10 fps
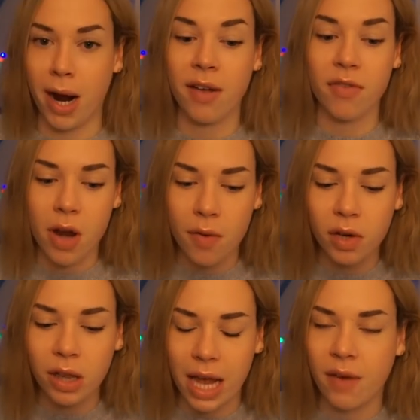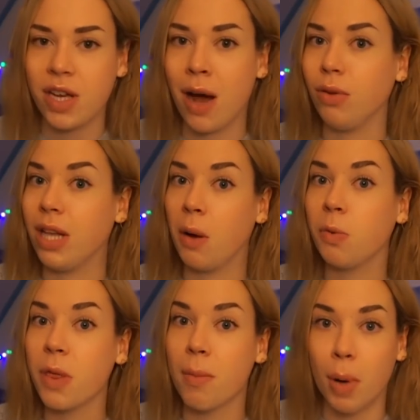I've never laughed out
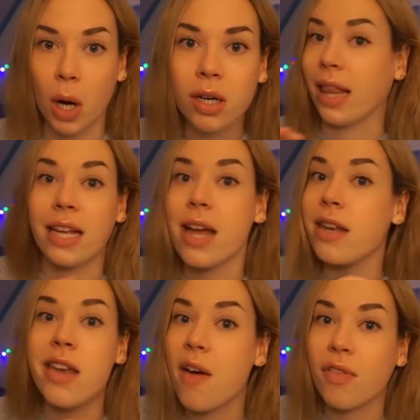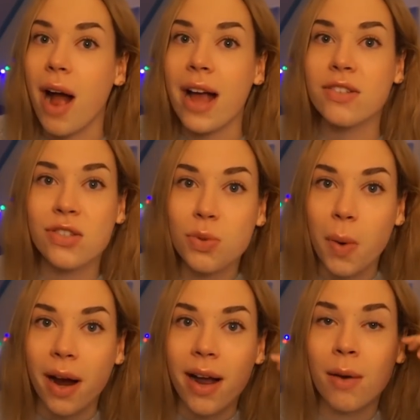loud with a book, like never, I swear.